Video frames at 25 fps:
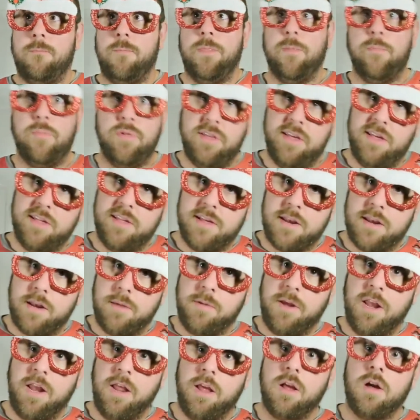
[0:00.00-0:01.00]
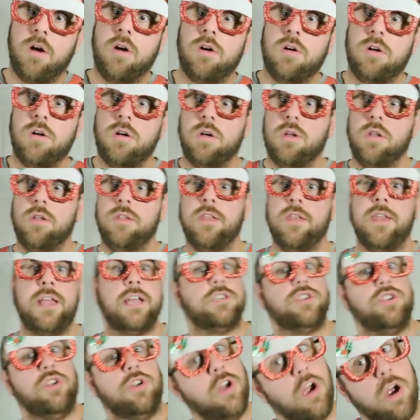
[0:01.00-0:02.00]
Police end up getting called, the
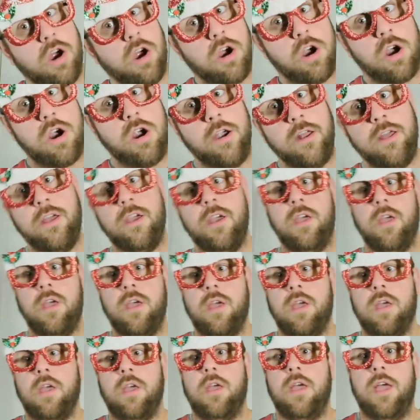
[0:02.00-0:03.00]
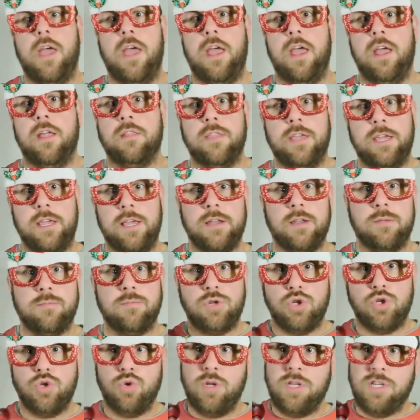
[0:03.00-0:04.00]
National Guard, and they end up
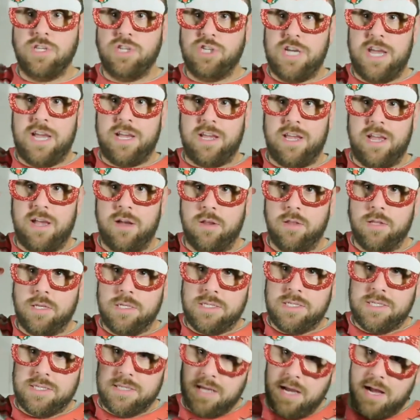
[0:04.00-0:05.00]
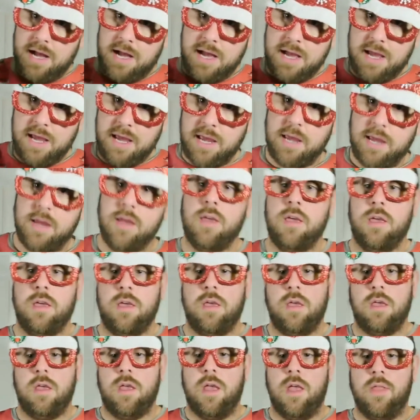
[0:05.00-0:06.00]
shooting Jack out of the sky,
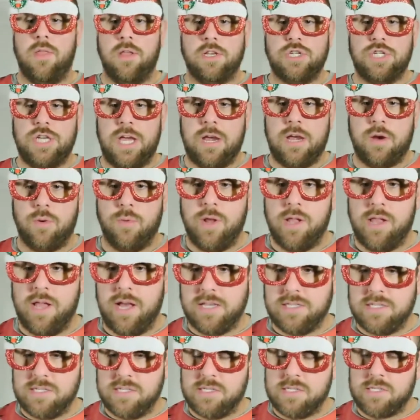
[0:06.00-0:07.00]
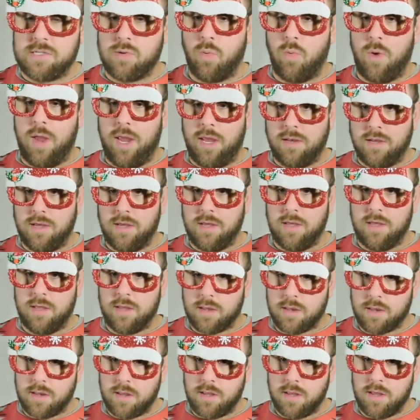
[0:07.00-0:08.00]
and then Jack realizes, wait,
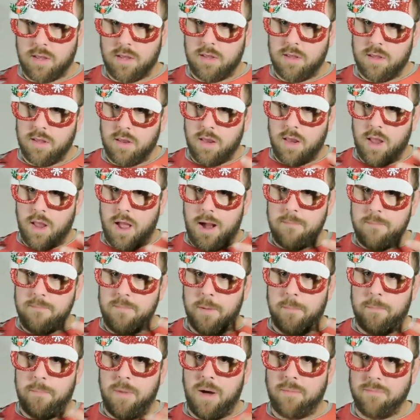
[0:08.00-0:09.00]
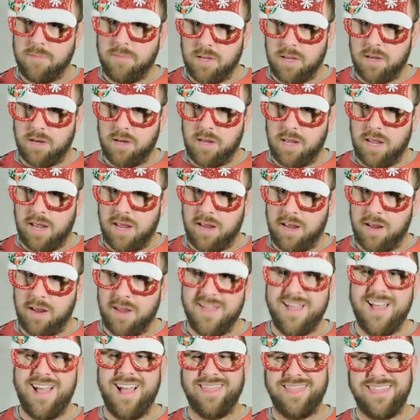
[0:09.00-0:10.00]
I'm the Pumpkin King.
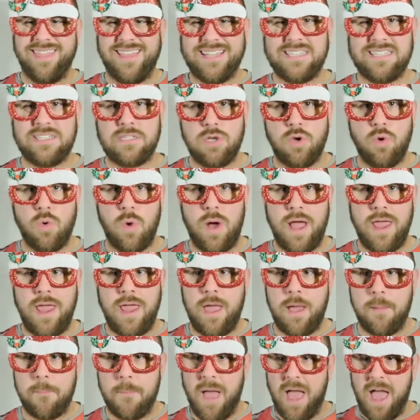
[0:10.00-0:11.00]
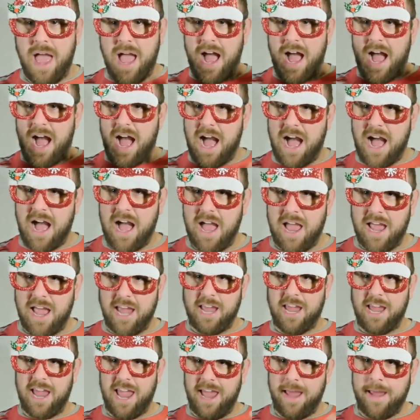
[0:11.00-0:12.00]
This is who I am. I
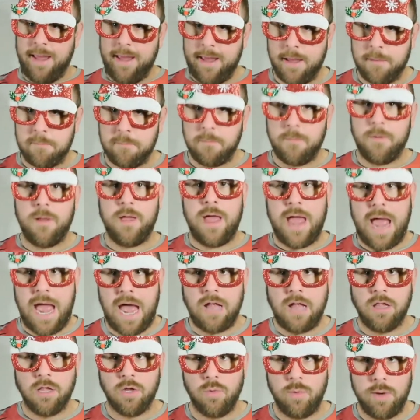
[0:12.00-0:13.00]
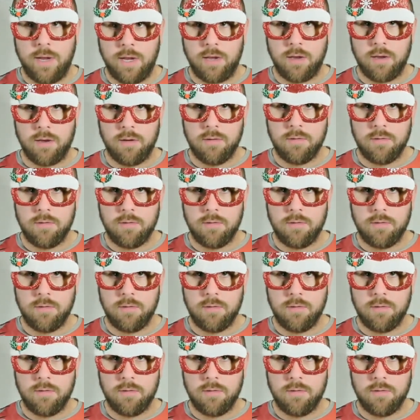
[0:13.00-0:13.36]
am Halloween.